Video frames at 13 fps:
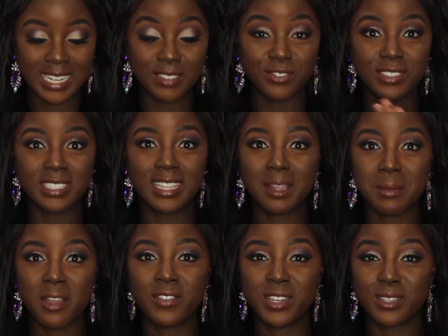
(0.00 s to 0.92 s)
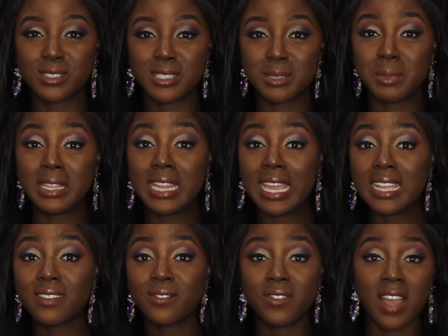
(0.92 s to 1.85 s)
and I really like my videos to be
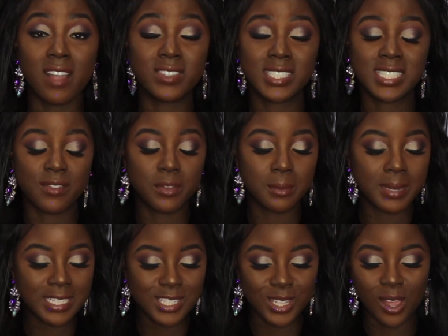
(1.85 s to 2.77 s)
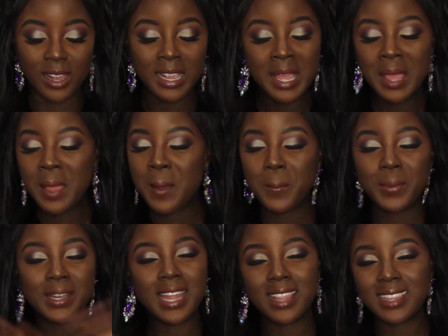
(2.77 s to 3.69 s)
like 5 to 7 minutes long.
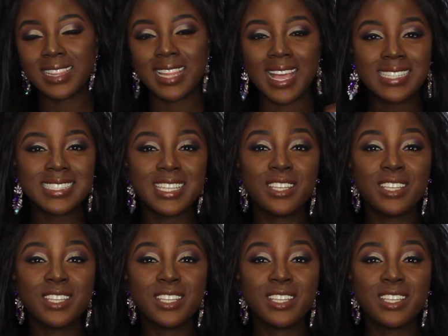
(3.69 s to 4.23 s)
But nonetheless,